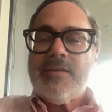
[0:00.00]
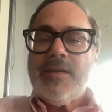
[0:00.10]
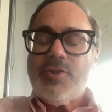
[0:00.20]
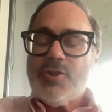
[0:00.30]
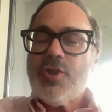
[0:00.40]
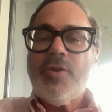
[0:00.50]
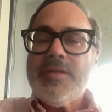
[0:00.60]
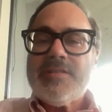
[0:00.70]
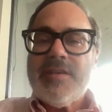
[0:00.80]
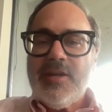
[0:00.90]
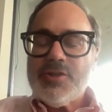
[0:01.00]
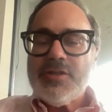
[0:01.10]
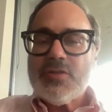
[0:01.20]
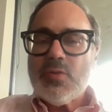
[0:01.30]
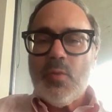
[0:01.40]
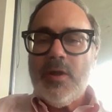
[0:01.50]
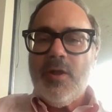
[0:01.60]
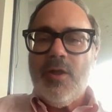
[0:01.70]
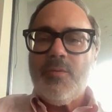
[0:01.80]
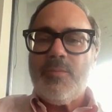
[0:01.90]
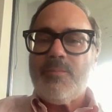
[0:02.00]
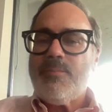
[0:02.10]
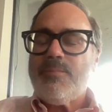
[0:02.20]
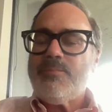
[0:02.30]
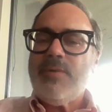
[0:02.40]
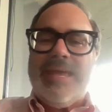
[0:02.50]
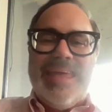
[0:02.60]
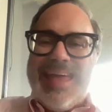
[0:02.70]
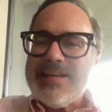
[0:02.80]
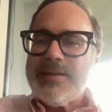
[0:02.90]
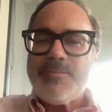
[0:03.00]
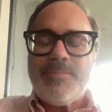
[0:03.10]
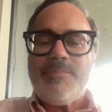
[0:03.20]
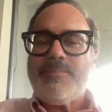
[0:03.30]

insurance agents will get a